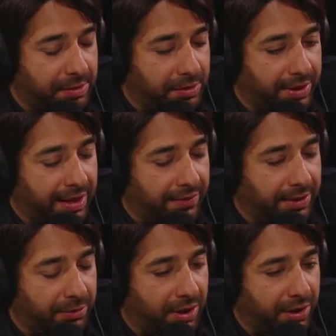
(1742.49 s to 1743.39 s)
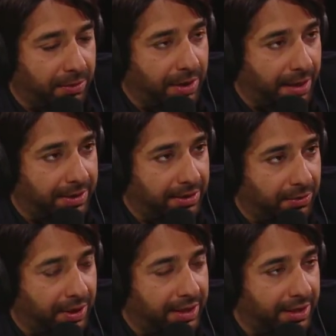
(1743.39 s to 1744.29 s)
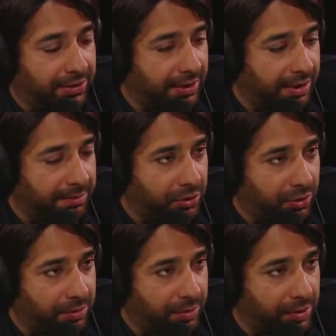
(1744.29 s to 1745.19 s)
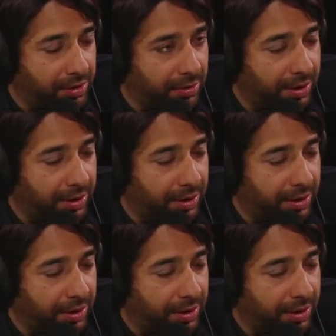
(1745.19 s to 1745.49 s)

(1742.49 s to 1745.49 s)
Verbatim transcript: between having Barack Obama in the White House and George Bush in the White